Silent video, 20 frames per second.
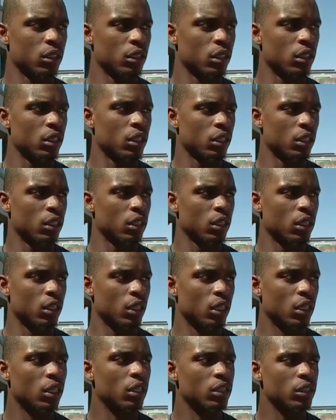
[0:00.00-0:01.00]

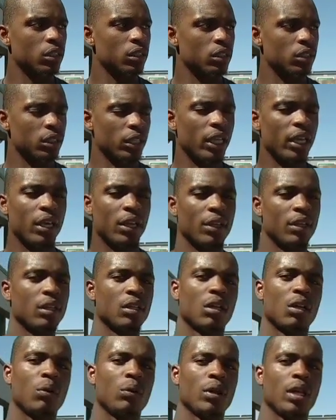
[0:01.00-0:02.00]
versatile, Yeah, you
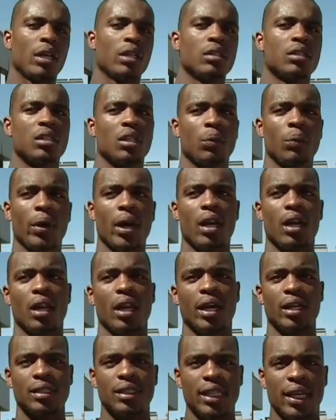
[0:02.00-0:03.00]
know, like you said, we got a
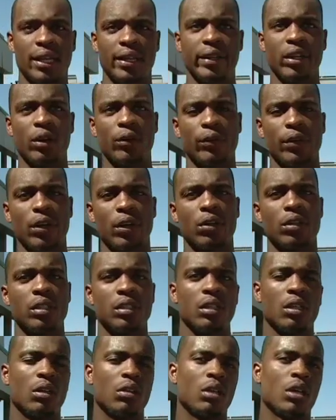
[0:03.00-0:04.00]
lot of talent over there on
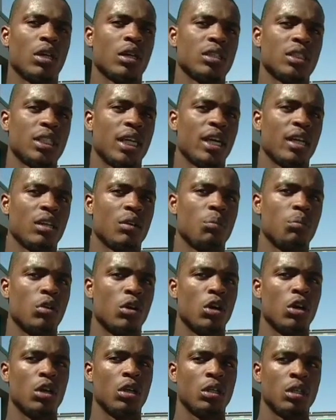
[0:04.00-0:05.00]
the, on our side of the
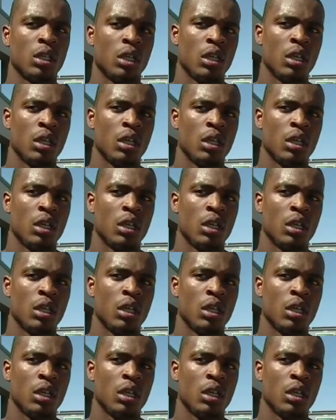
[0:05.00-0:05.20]
ball